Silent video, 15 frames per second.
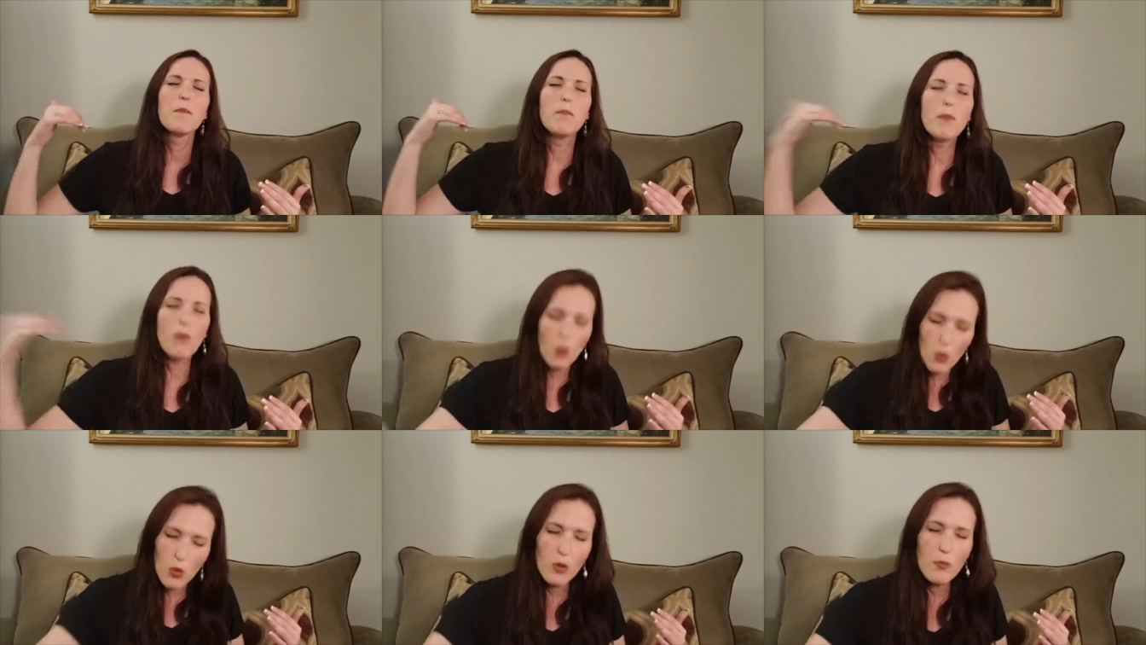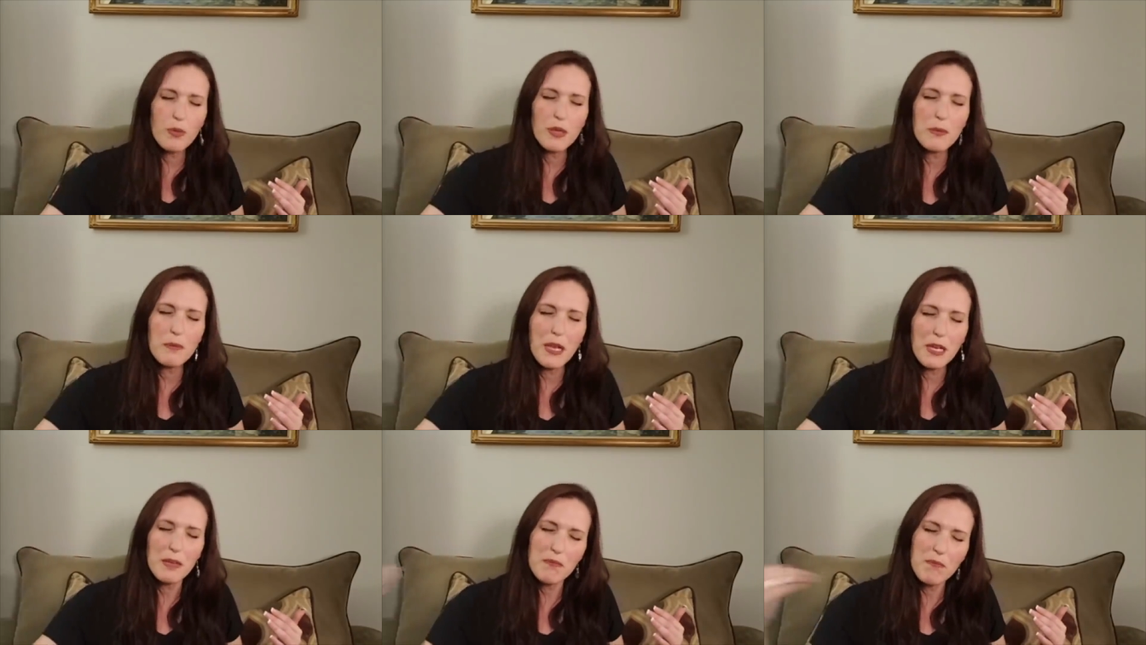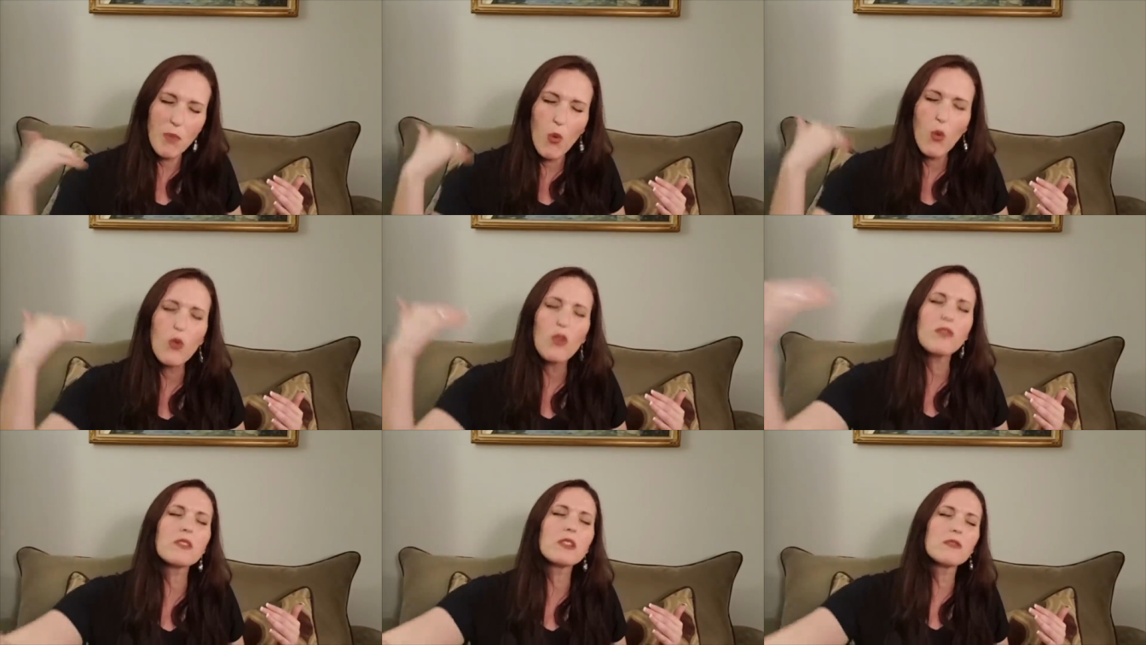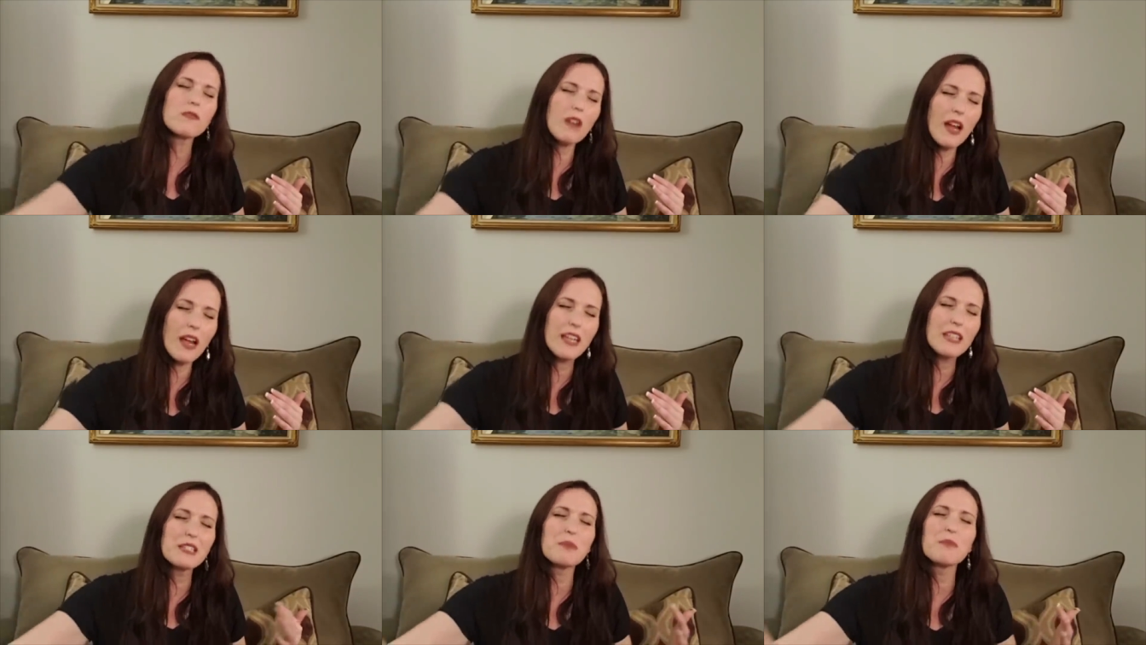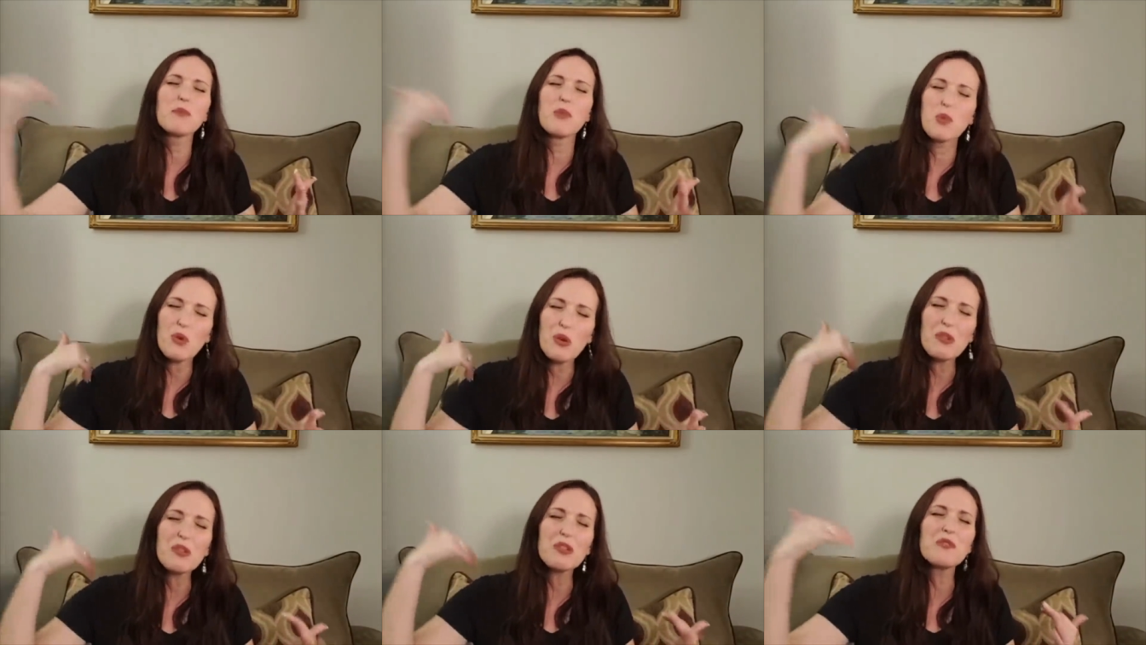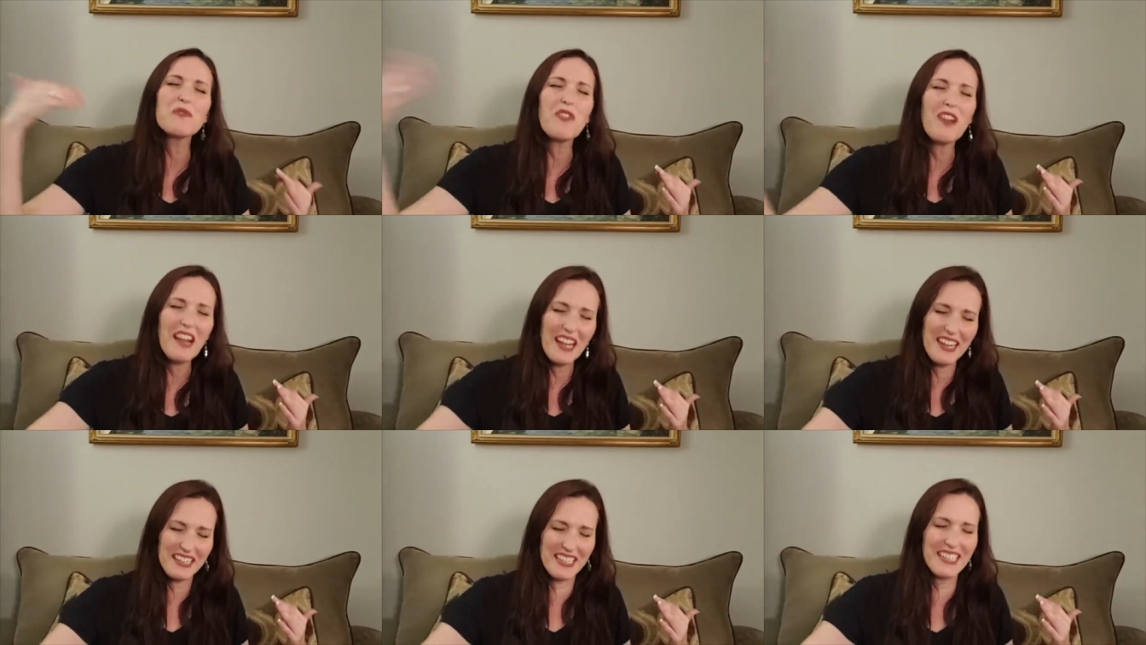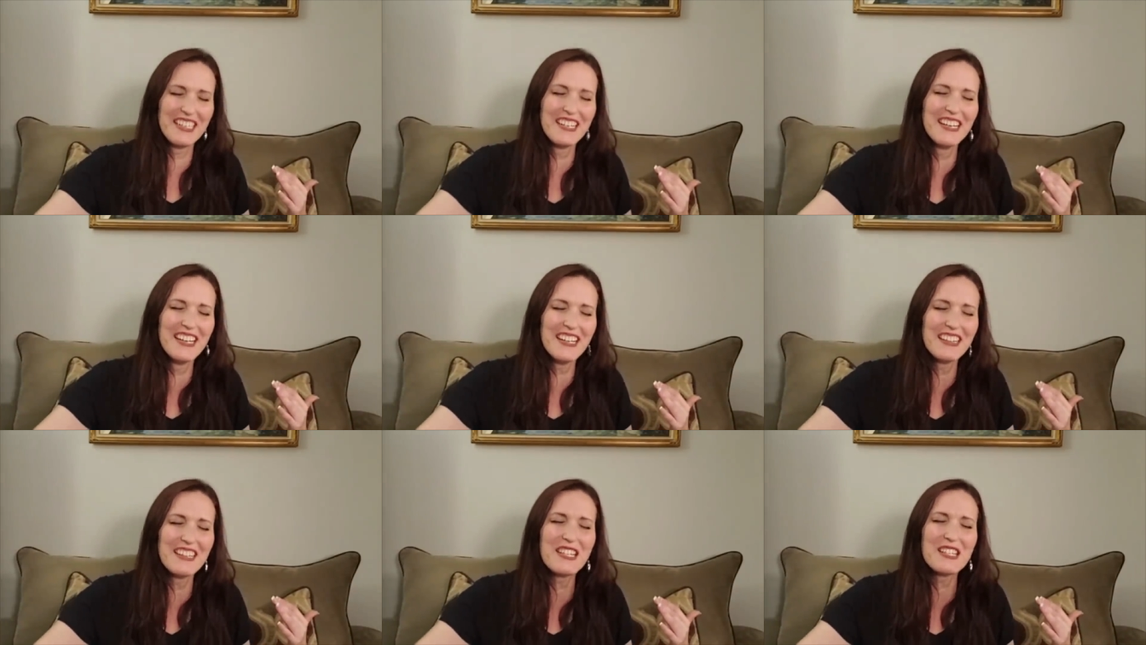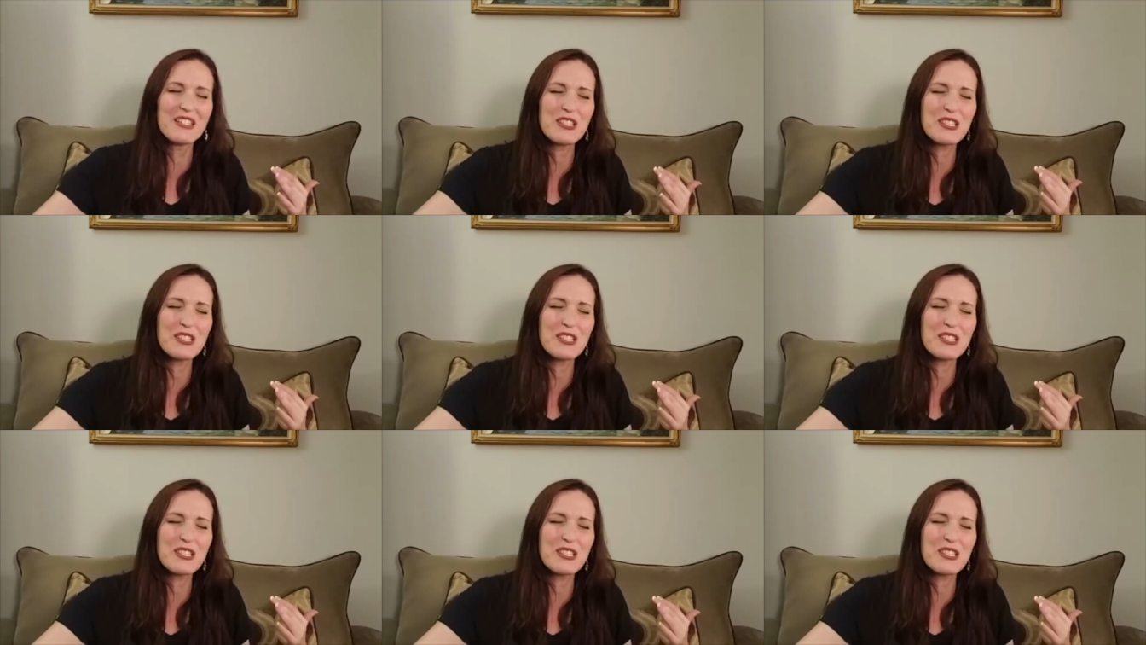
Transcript: more, be made more than right, more than right this